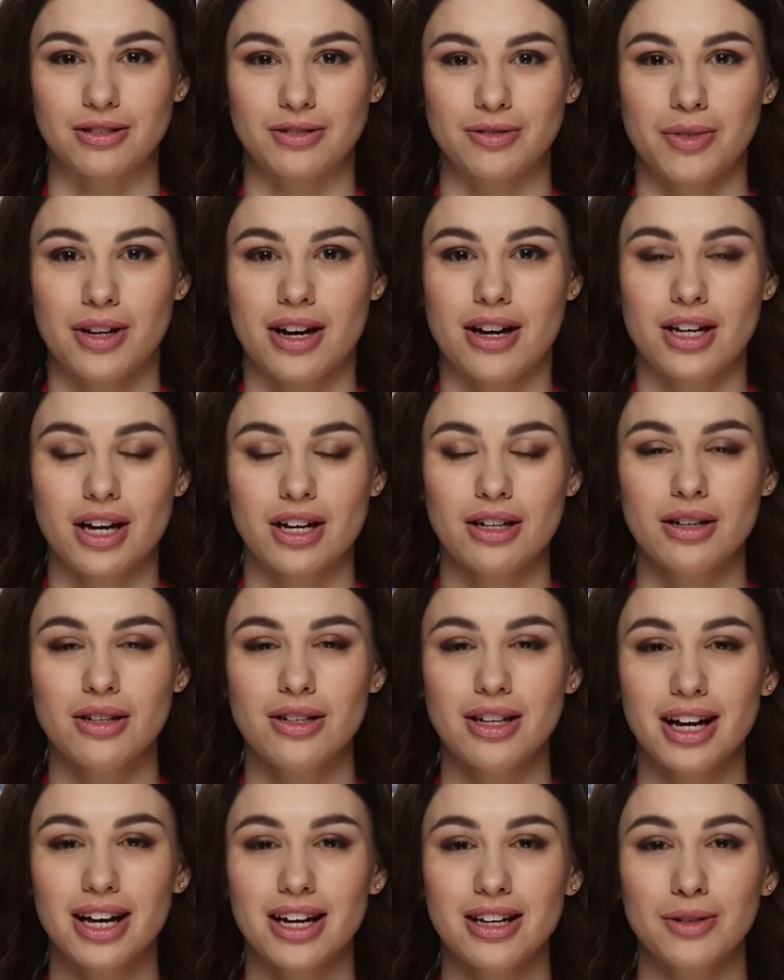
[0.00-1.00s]
while
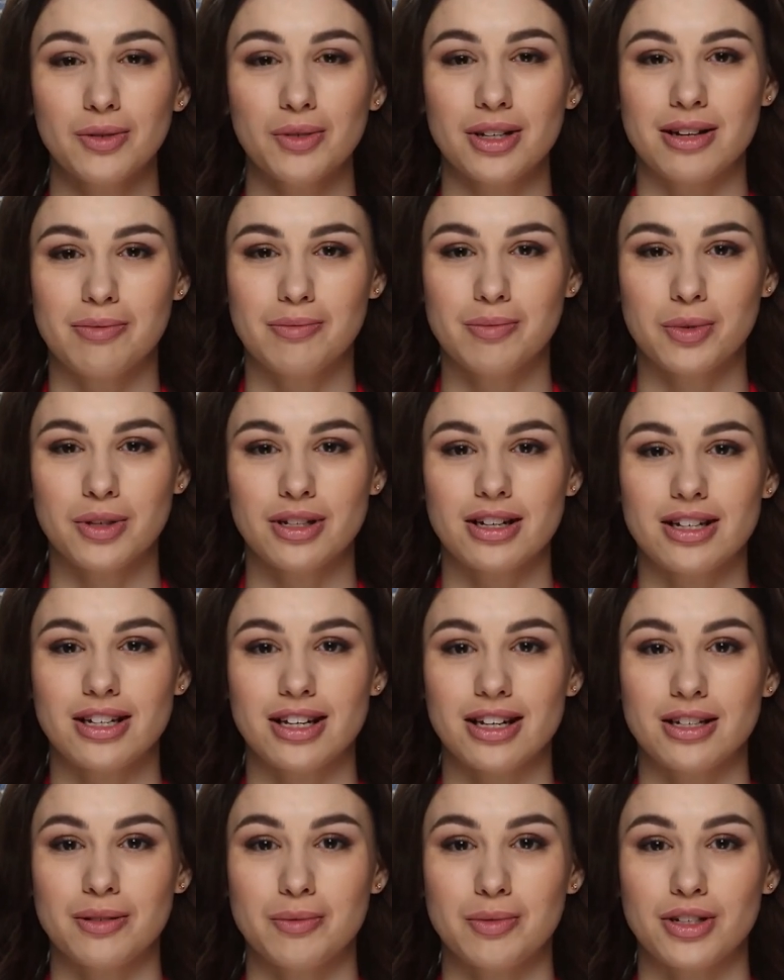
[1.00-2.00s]
Darderi has won
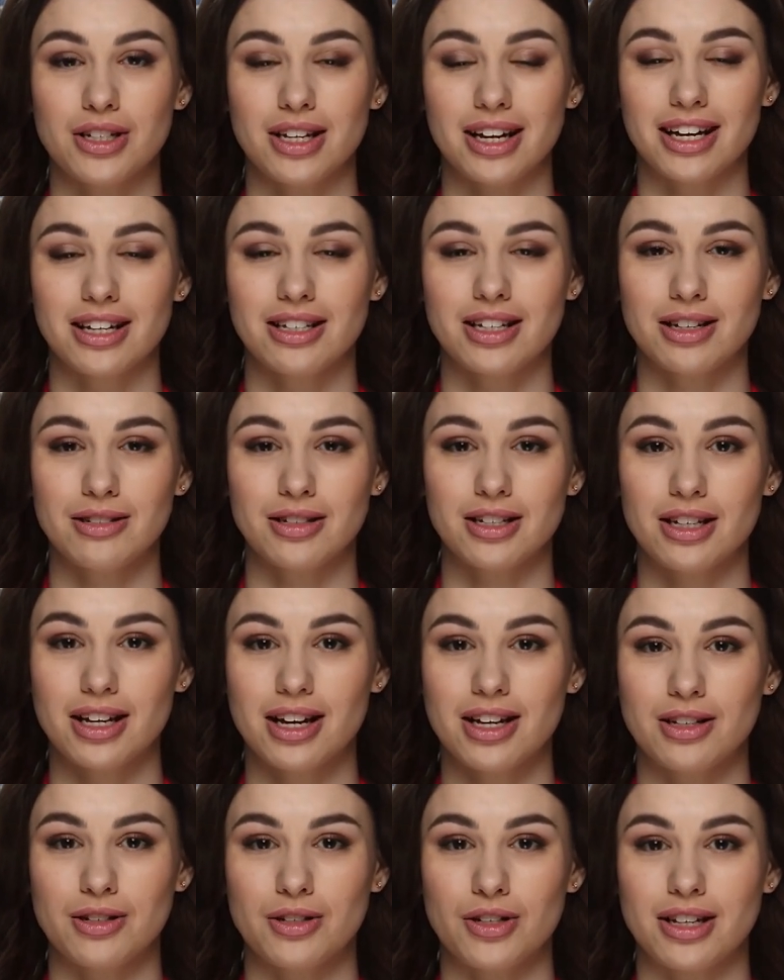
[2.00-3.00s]
46% of his
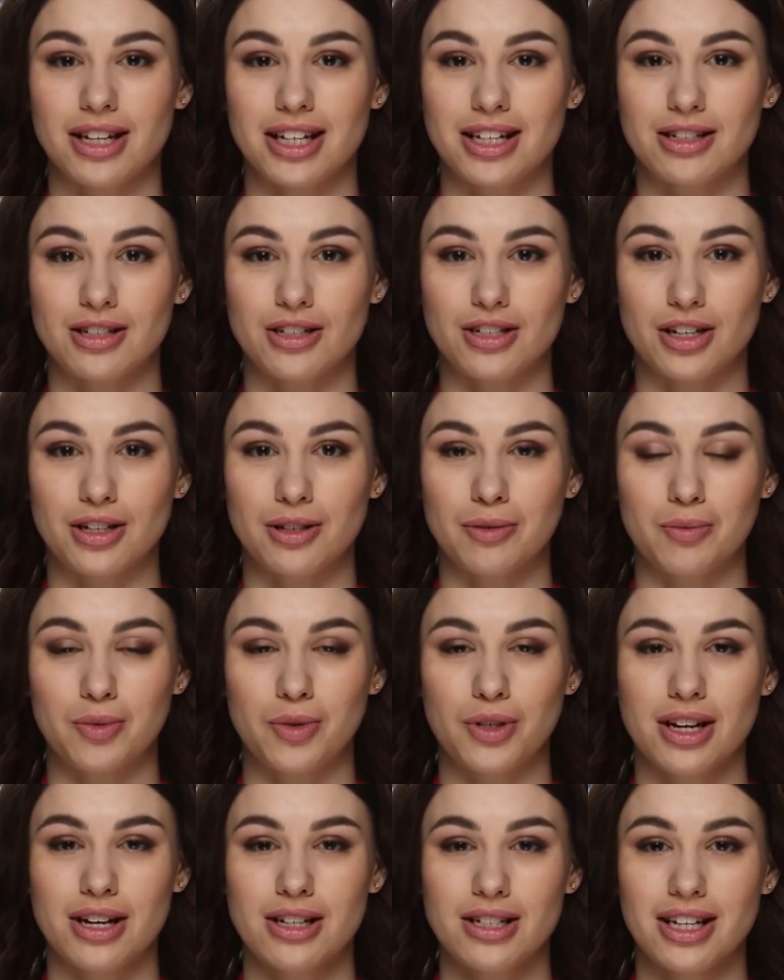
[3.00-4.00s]
own second serve
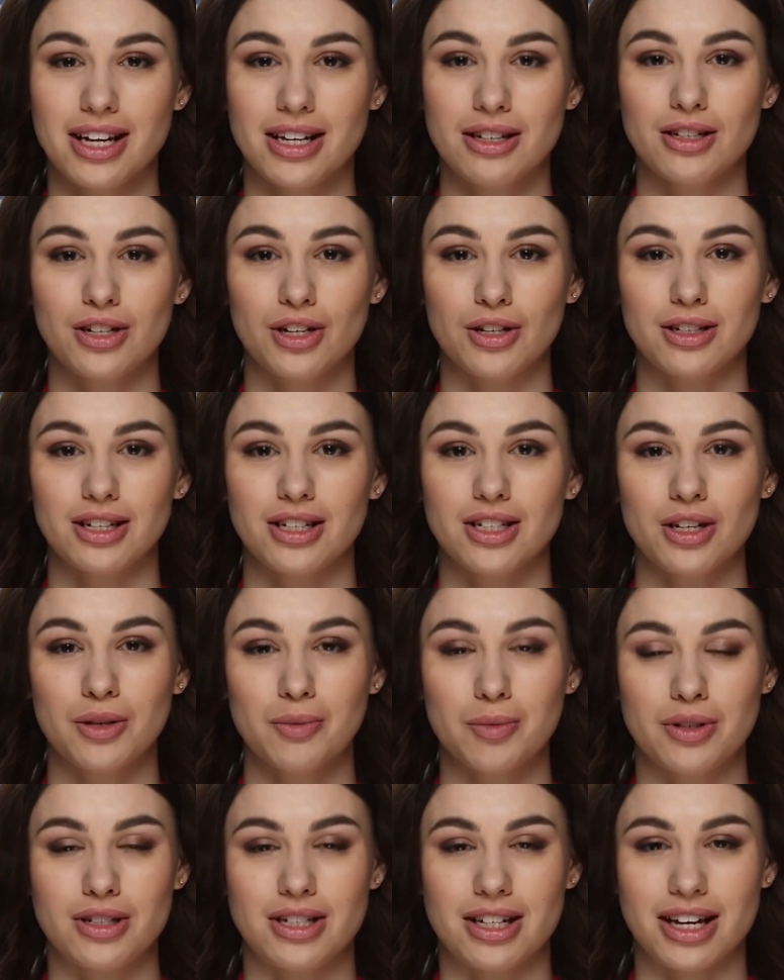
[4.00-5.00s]
points and
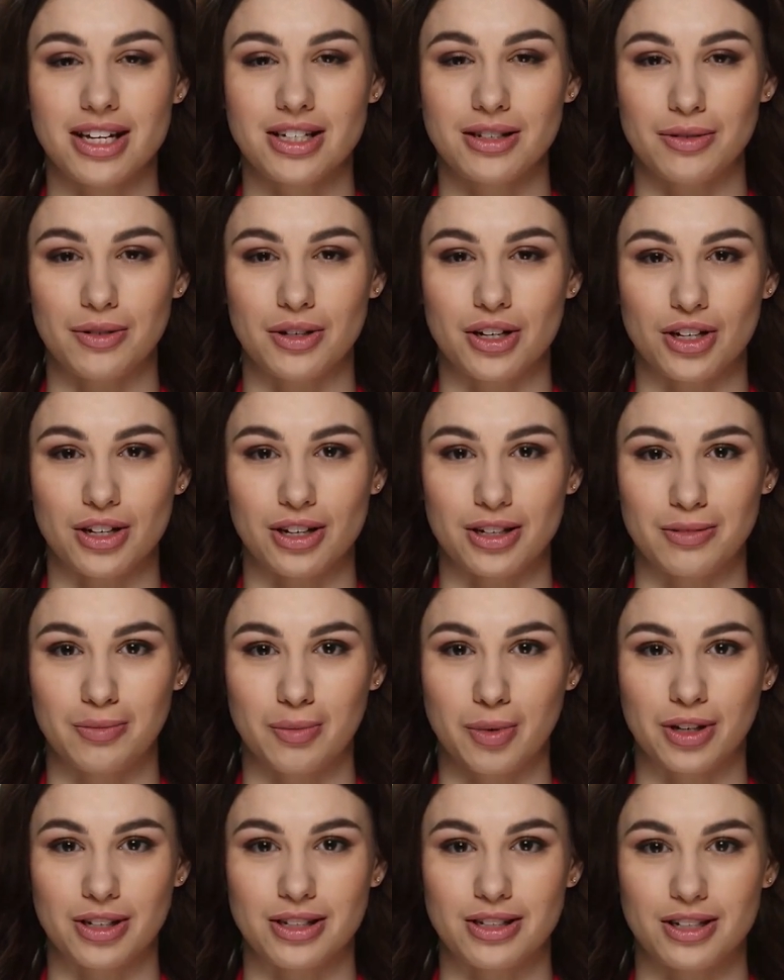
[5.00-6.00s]
32% of return
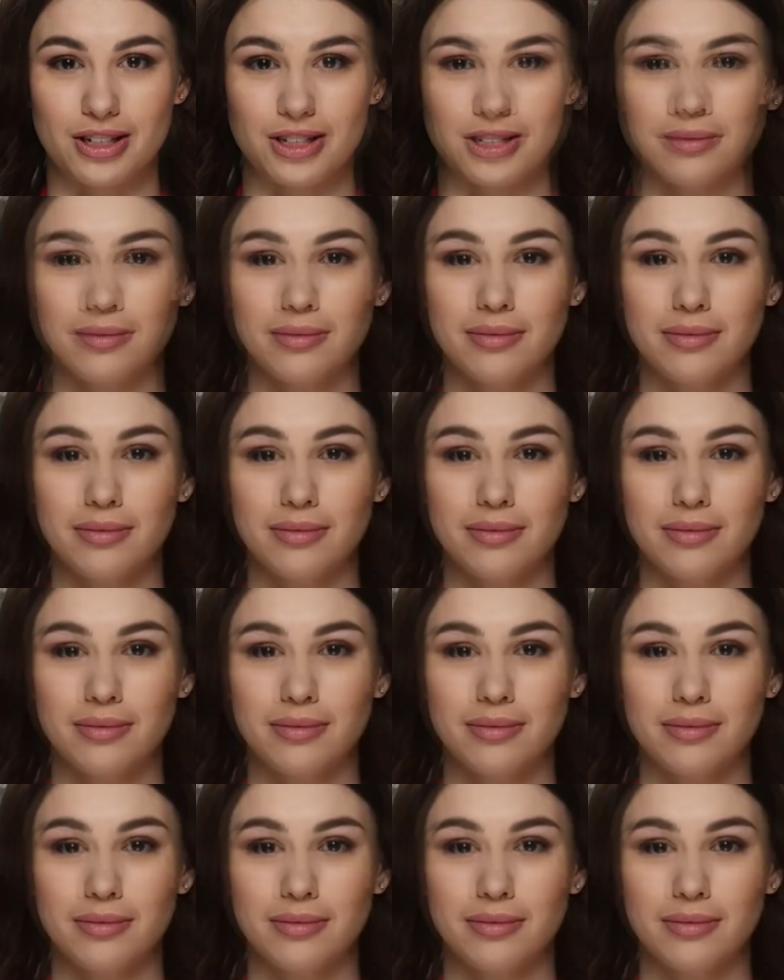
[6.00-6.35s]
points.